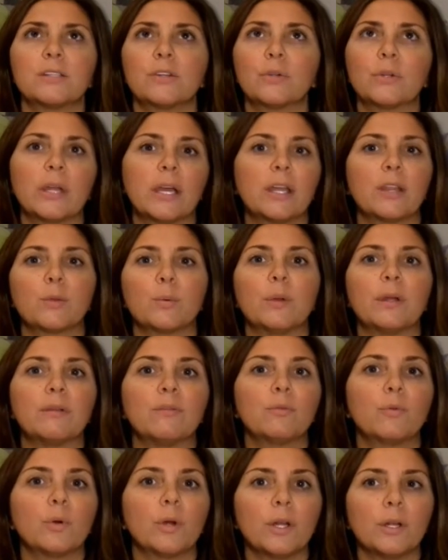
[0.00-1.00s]
They're like 3 and
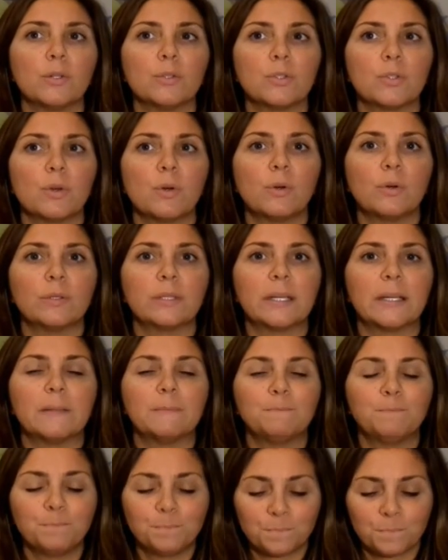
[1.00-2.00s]
4 years old, and